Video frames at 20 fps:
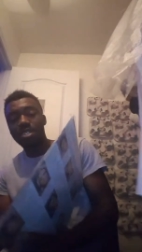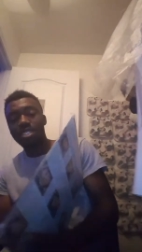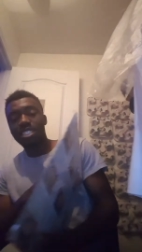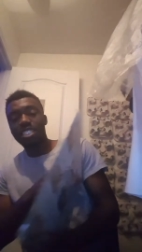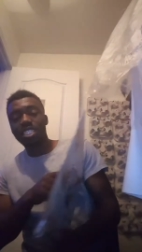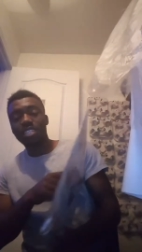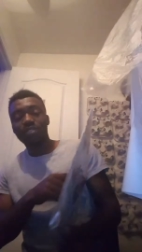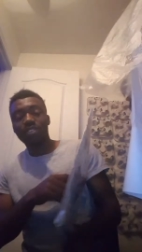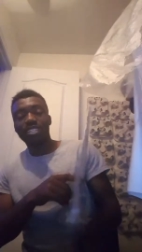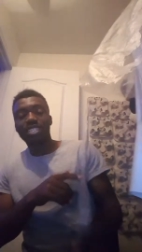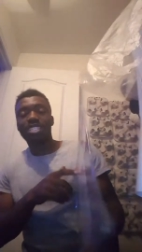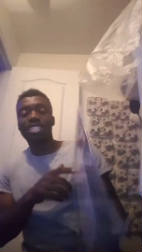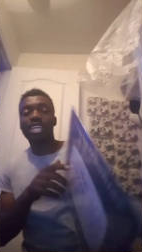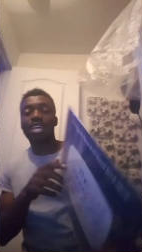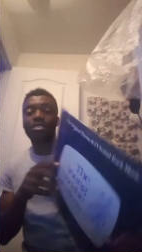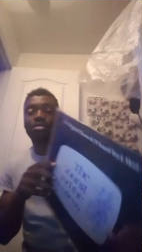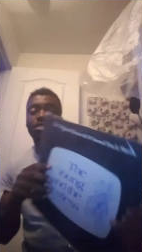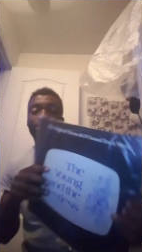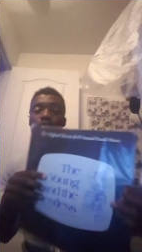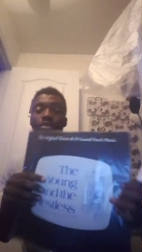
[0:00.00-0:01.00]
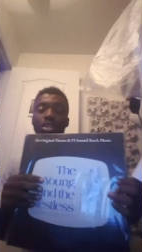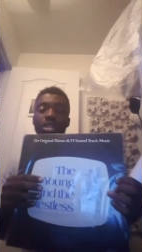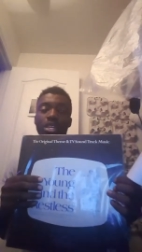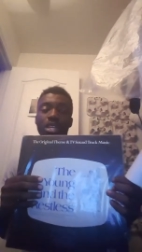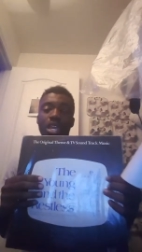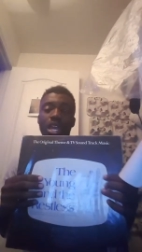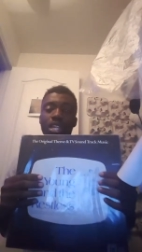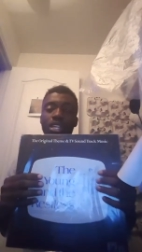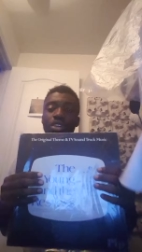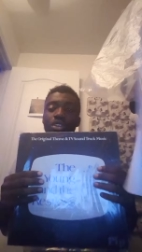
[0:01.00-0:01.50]
and TV soundtrack.
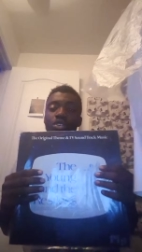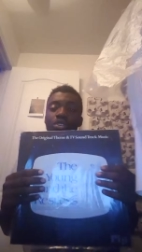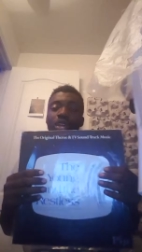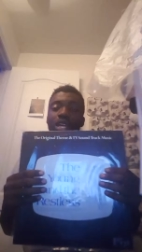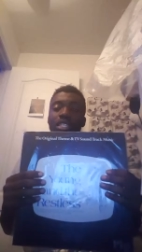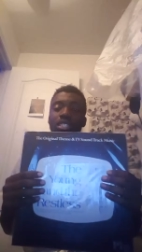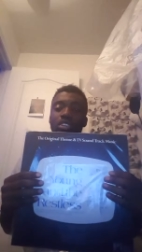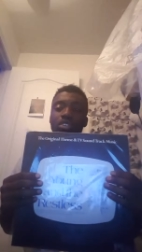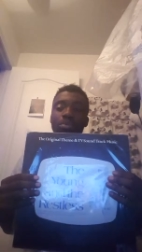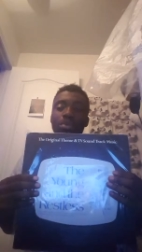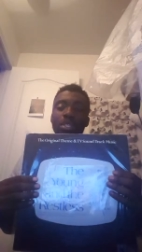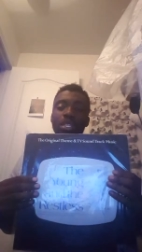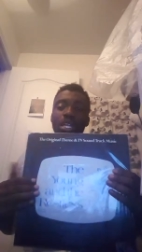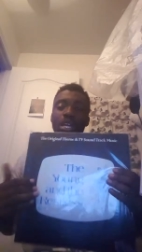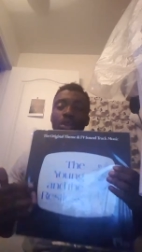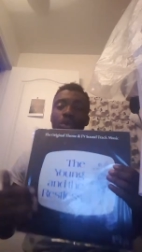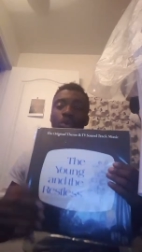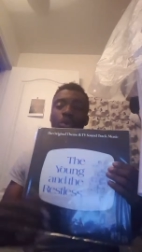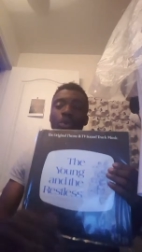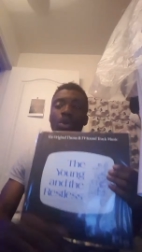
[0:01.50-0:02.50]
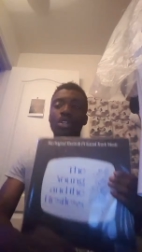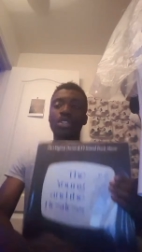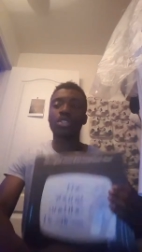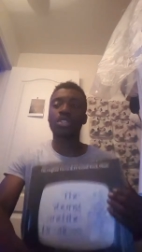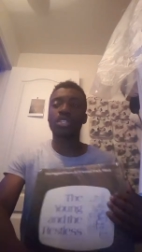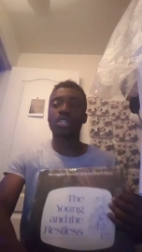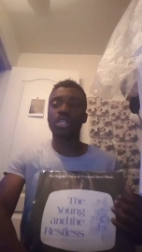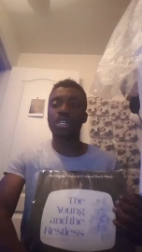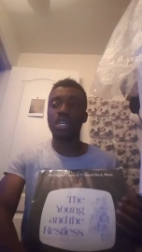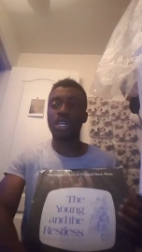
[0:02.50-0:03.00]
I know you guys are gonna be like, what
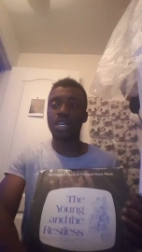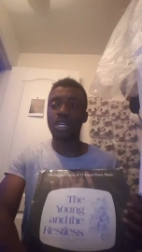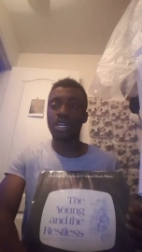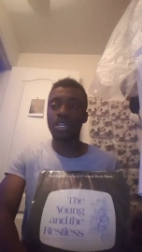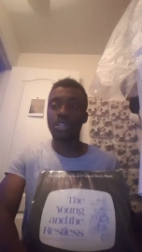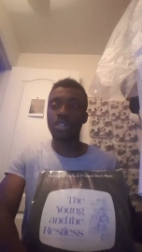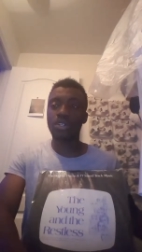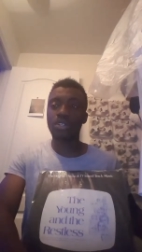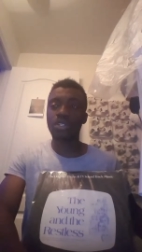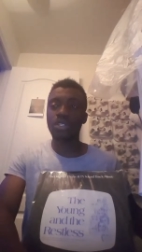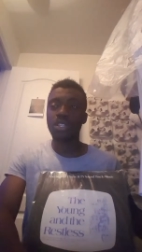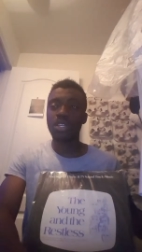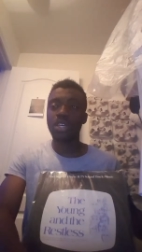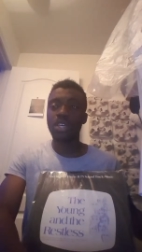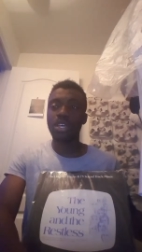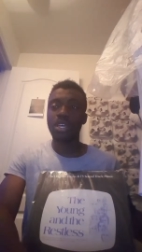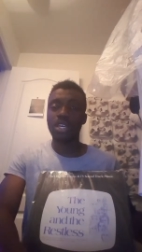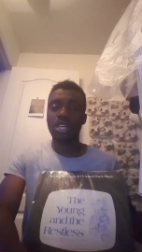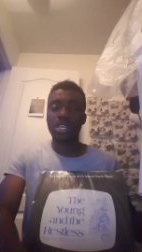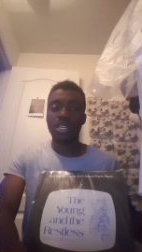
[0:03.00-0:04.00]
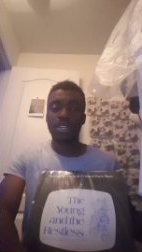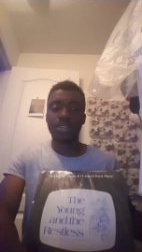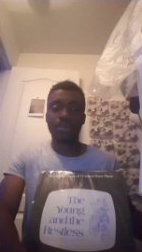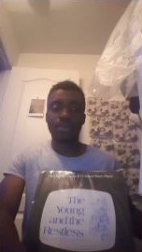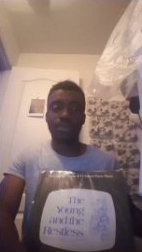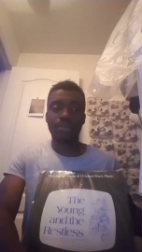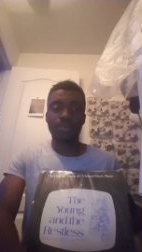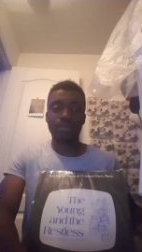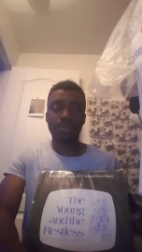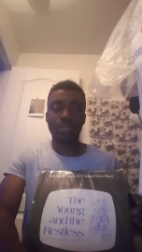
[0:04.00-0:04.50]
the hell
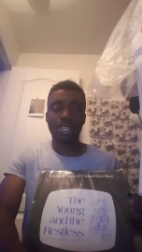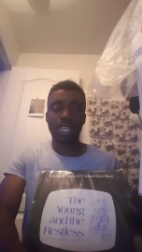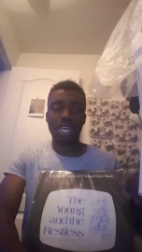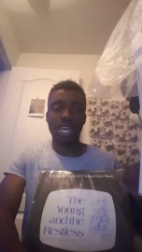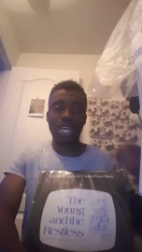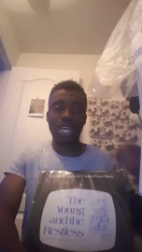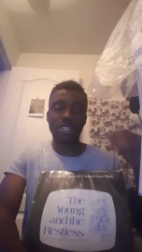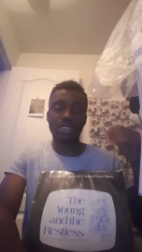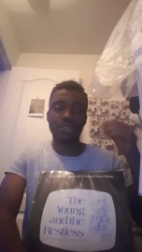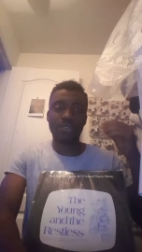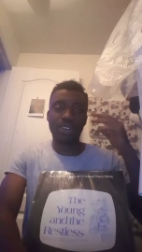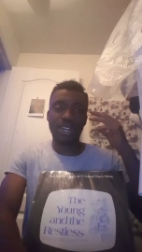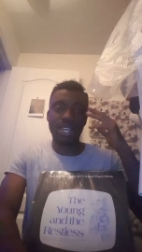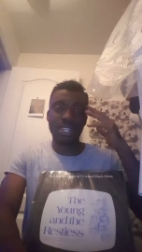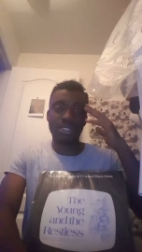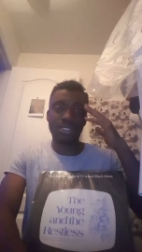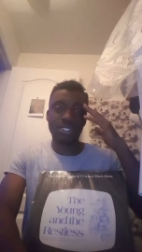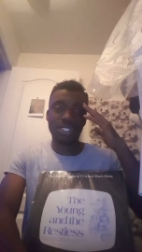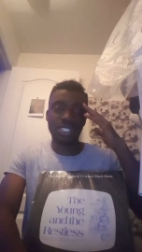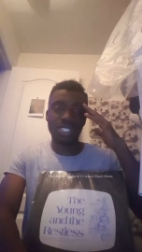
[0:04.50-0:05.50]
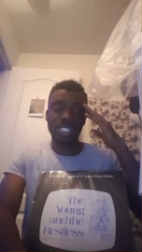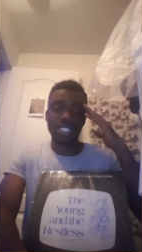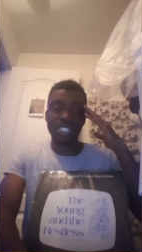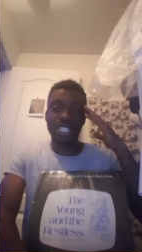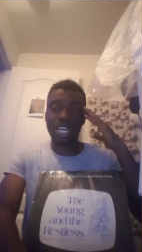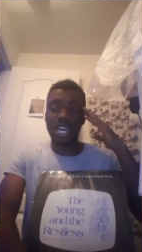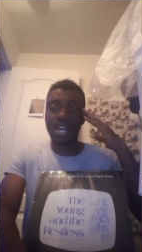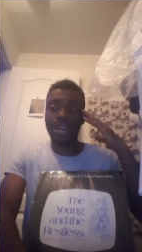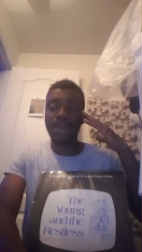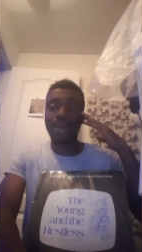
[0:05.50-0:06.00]
kind of vinyls have you
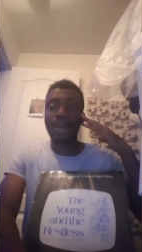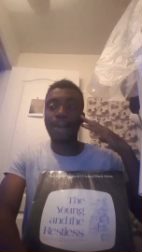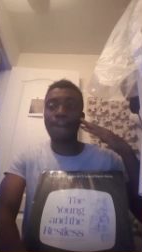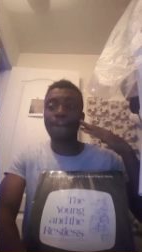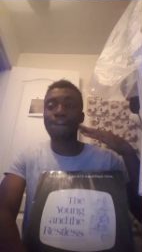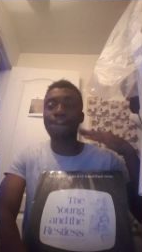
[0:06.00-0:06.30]
got?